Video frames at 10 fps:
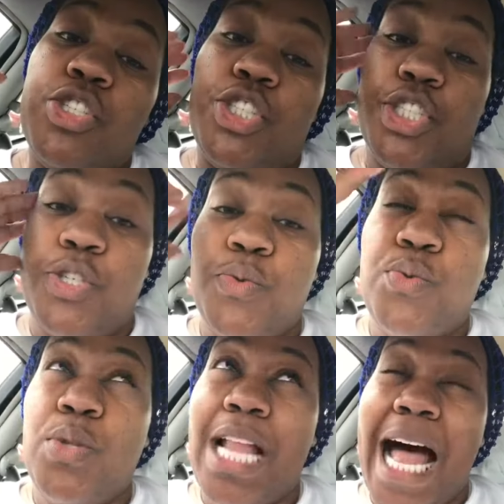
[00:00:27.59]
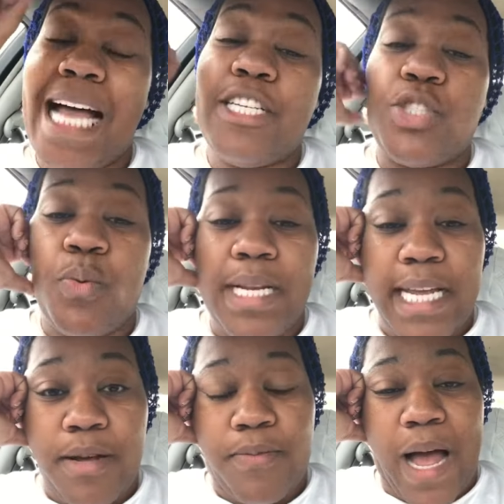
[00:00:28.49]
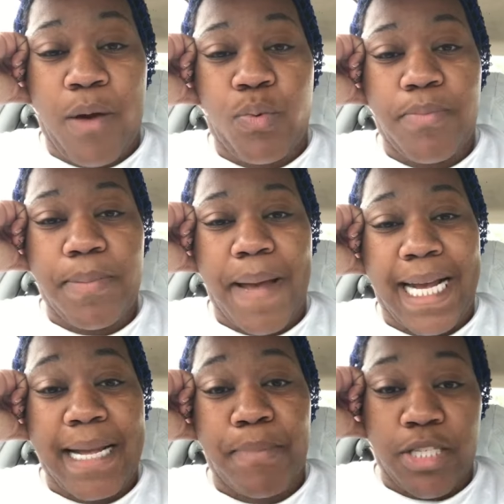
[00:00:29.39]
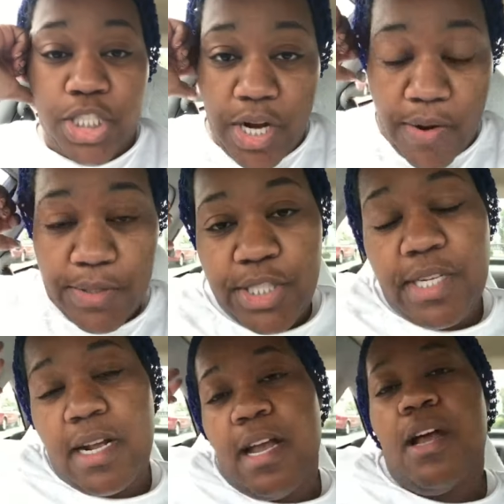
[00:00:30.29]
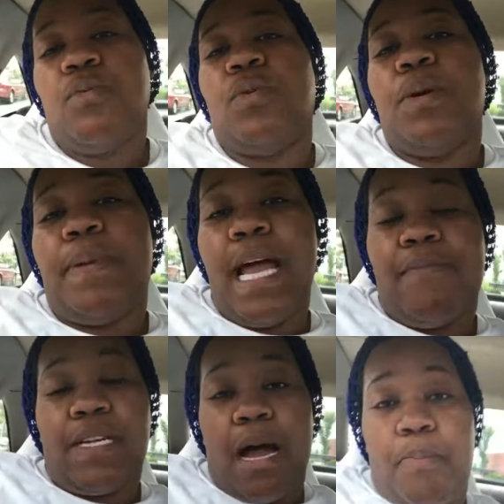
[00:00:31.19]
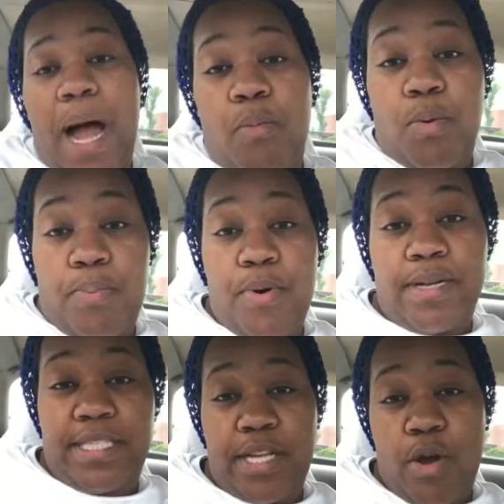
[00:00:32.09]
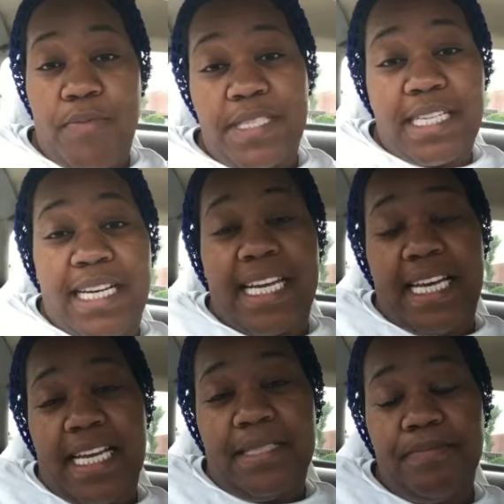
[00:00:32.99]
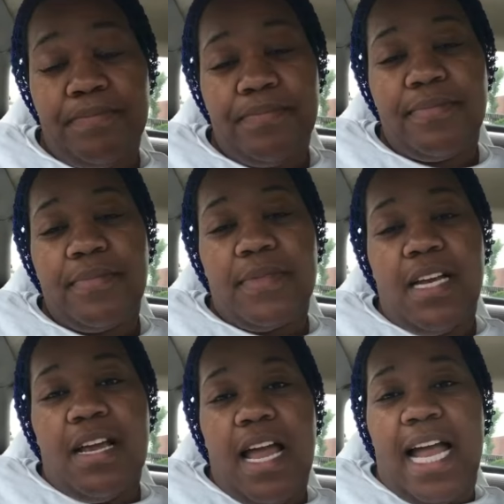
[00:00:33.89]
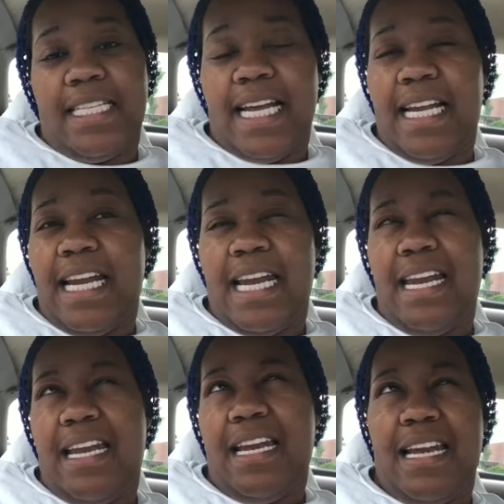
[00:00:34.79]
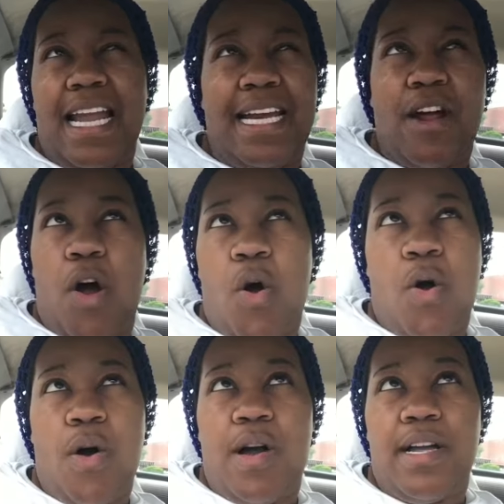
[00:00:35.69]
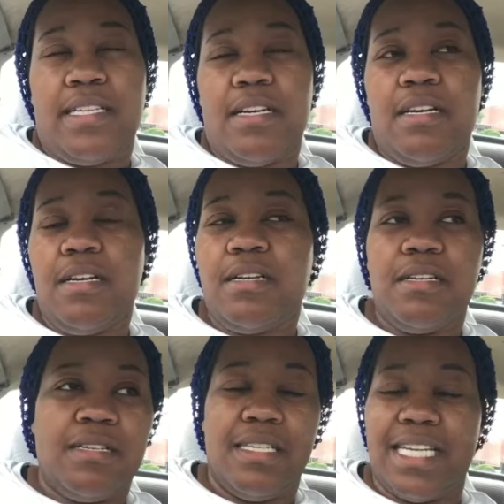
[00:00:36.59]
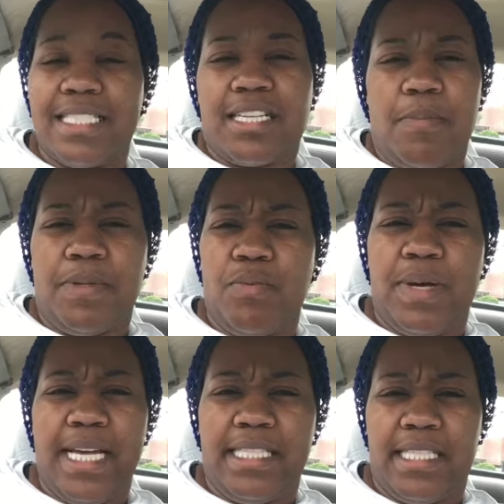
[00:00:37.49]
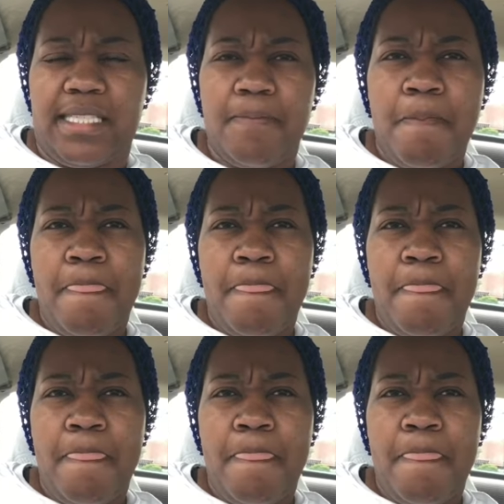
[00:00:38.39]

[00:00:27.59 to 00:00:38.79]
July the 20th, I will be back at my church. We will be having our power prayer service again. And then later on, next couple of weeks,